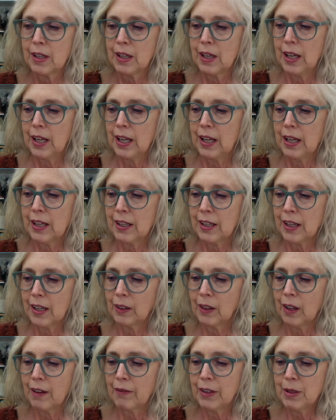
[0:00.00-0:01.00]
And I
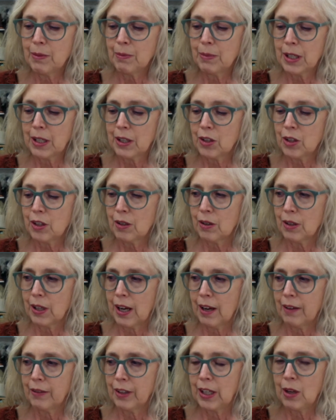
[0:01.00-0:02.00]
love it because you don't
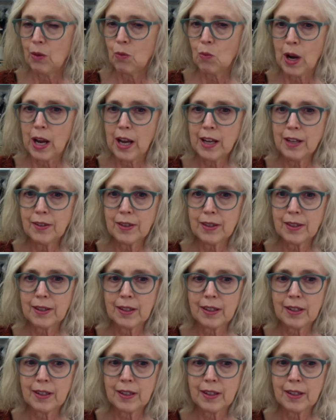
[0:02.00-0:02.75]
have any waste,